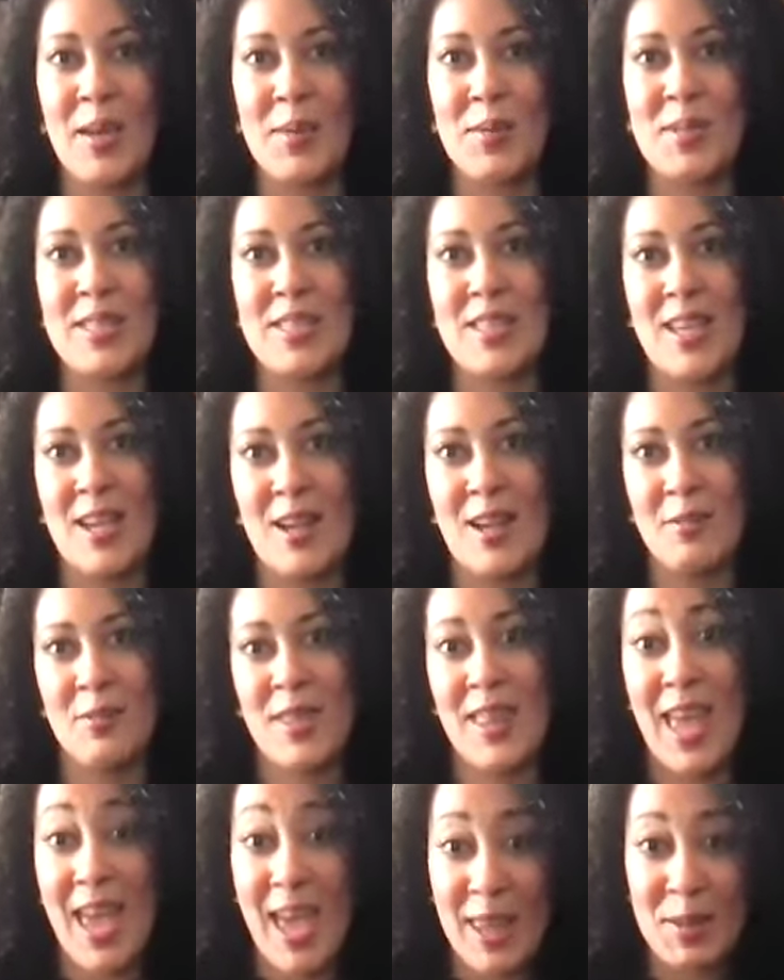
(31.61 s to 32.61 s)
I was there for
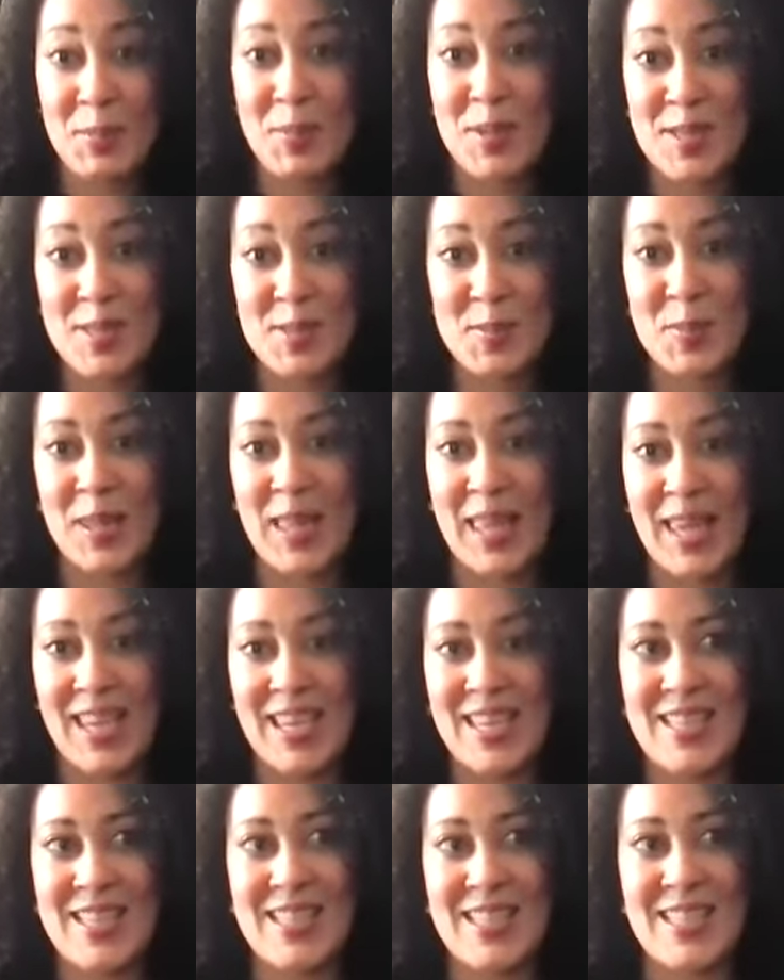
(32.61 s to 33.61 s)
the Oedipus
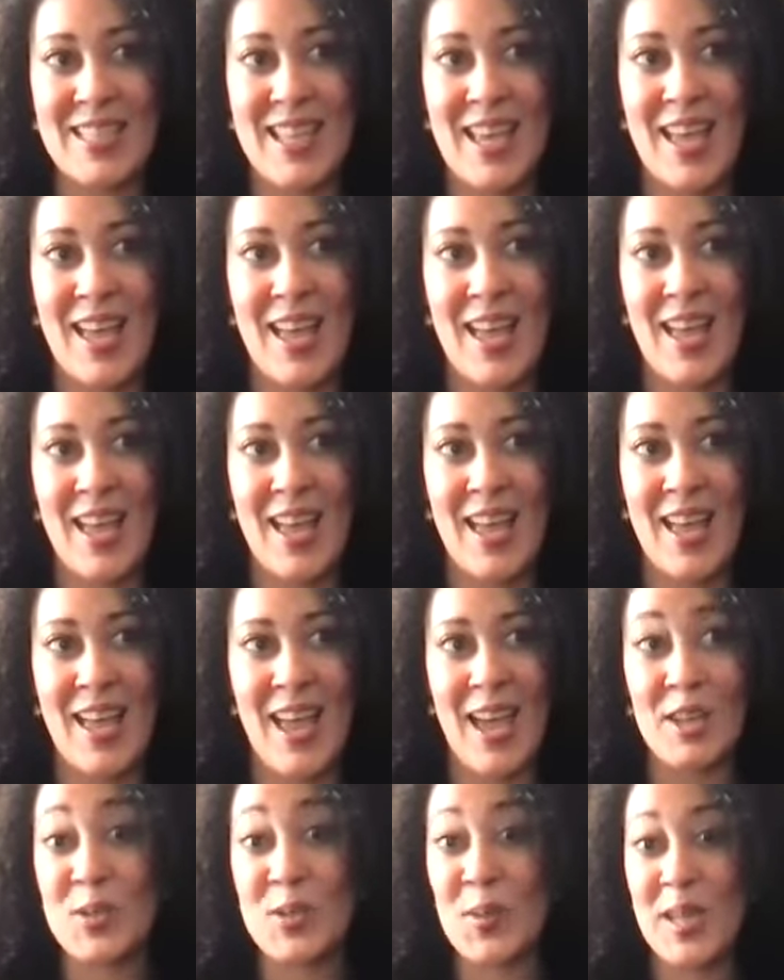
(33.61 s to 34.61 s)
plays uh,
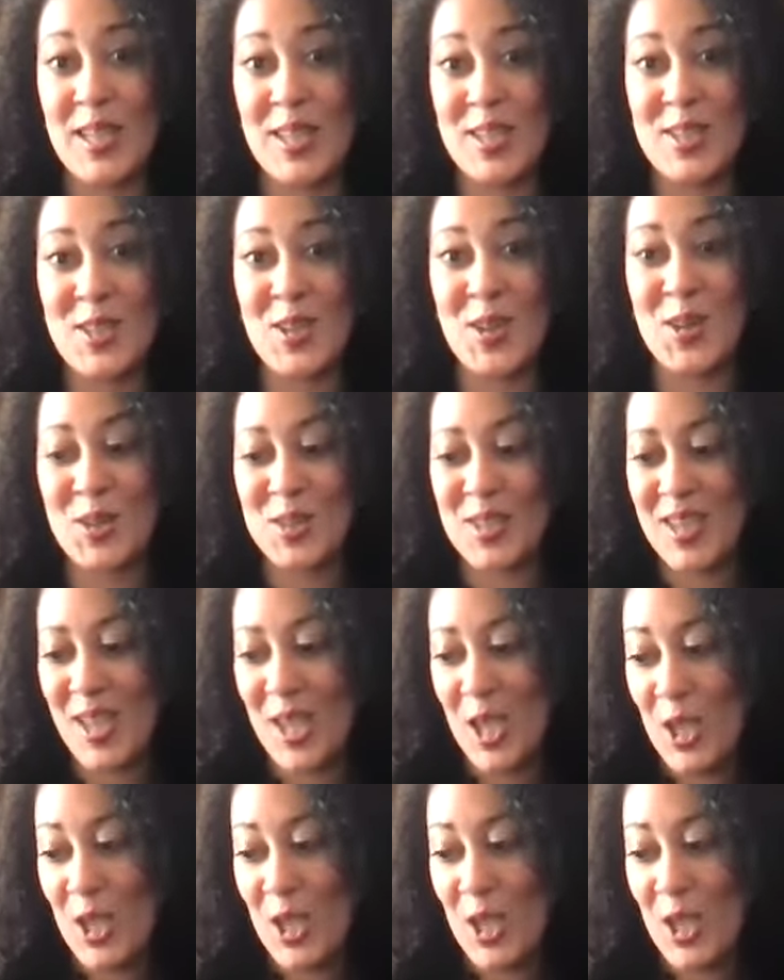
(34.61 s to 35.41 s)
at 20 years old.